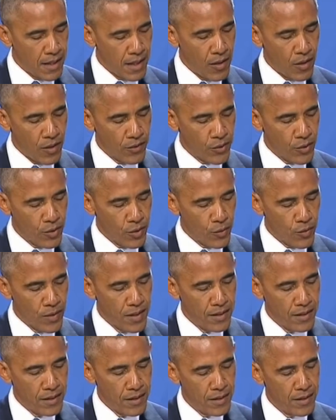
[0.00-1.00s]
I also
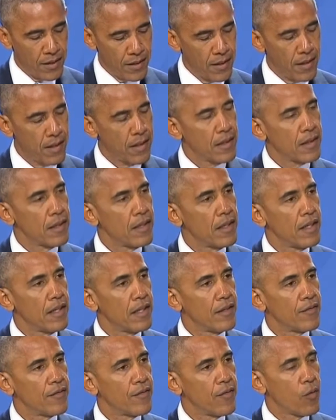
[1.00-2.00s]
agreed the
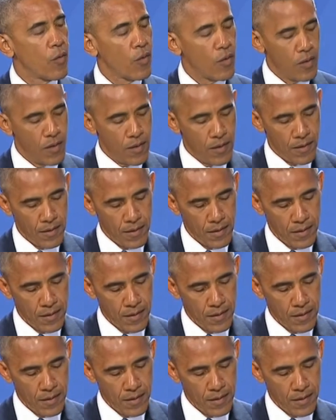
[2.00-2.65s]
need for